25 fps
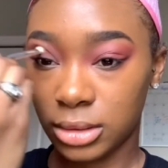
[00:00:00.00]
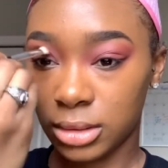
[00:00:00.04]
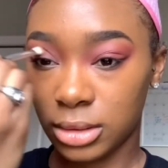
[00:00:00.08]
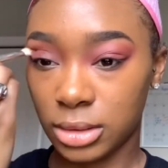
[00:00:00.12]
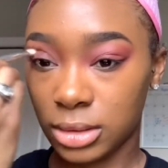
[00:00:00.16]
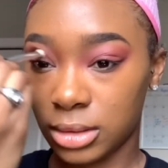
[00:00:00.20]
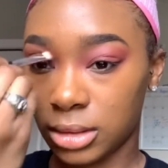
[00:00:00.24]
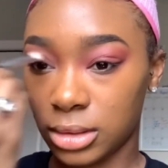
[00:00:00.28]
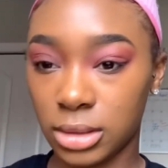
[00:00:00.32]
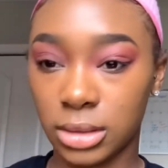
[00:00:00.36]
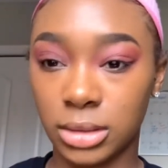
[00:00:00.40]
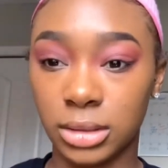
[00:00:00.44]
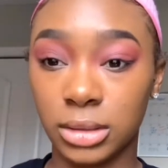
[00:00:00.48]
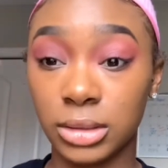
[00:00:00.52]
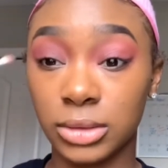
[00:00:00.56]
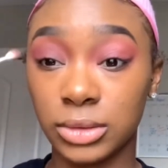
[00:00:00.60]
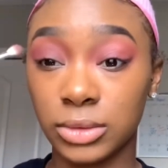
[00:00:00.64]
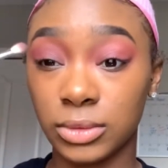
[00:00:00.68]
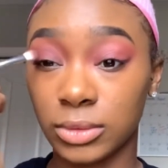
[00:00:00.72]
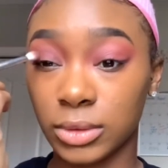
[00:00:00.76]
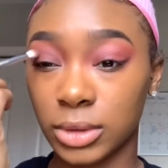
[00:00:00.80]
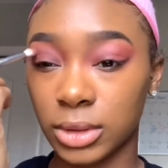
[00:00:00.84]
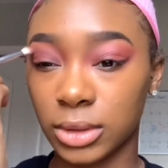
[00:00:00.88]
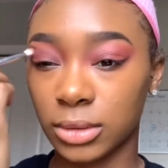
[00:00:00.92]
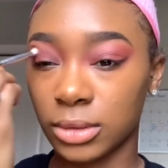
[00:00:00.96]
And this
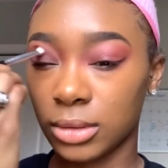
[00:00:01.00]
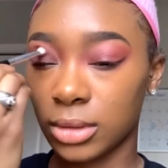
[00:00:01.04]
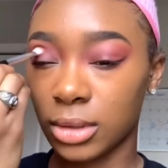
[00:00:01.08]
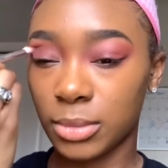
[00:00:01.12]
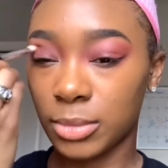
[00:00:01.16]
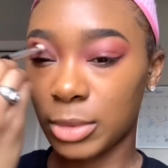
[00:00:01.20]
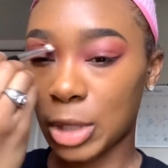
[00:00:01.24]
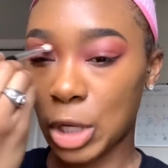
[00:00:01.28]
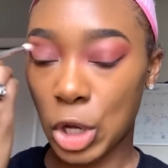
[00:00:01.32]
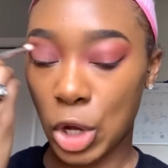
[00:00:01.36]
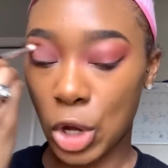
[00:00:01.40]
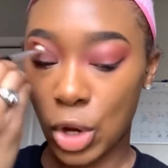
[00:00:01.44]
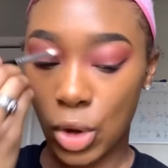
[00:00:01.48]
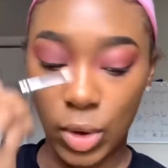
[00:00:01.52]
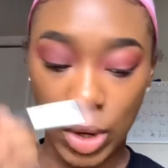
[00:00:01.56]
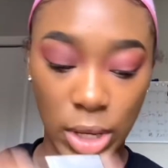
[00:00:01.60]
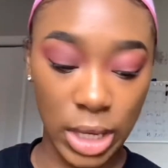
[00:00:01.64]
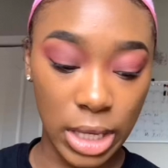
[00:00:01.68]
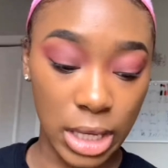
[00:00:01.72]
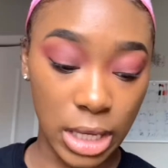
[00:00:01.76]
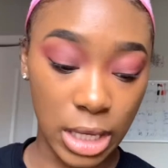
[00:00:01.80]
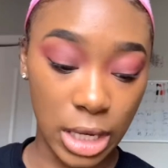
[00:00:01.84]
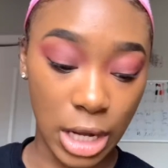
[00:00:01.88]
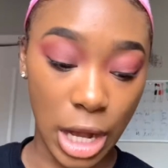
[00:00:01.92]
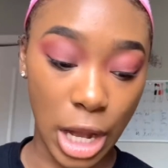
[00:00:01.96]
one I'm gonna go
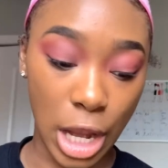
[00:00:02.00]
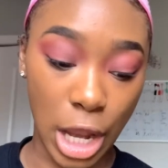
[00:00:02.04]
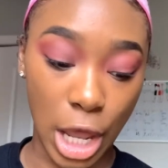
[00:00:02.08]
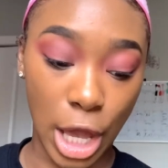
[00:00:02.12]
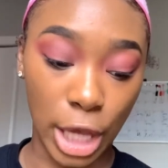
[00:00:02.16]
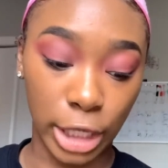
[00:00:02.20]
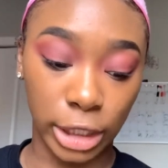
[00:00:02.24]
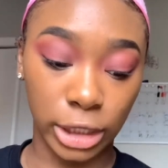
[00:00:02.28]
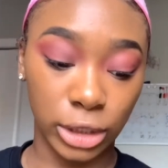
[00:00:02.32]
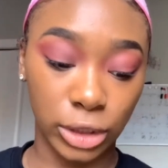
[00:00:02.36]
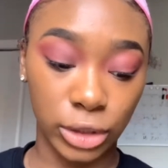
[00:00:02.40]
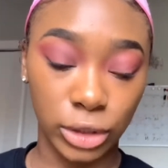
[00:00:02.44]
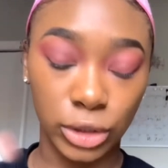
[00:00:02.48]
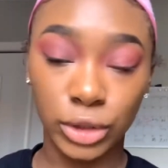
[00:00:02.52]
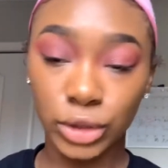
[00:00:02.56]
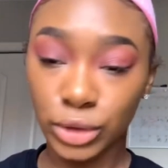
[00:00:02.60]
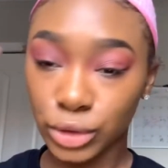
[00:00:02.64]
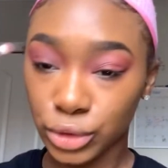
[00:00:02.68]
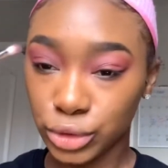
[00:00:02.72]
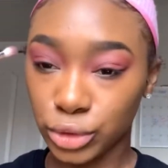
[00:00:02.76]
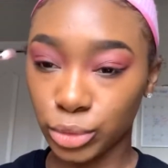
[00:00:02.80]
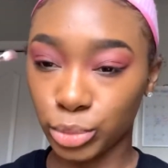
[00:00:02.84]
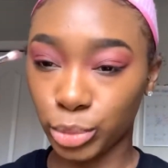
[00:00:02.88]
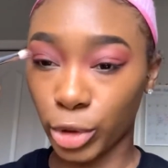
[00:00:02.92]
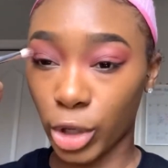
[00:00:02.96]
in like
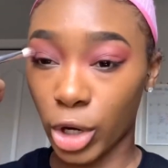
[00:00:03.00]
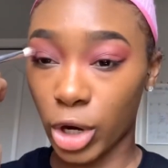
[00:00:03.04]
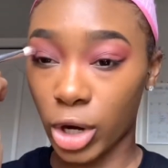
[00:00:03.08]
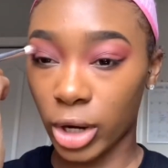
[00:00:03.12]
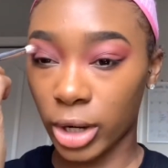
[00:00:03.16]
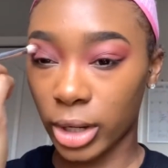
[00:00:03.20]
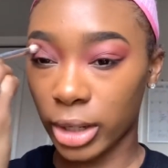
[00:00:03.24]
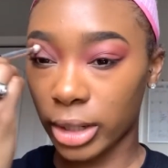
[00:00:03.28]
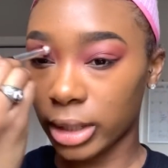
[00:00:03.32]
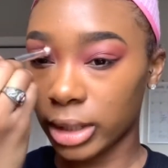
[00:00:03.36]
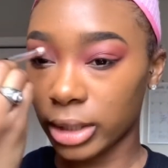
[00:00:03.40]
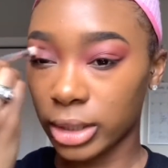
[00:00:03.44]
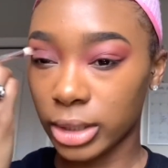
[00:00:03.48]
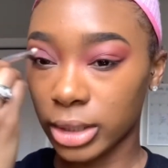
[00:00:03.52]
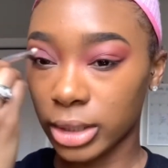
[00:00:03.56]
super hard.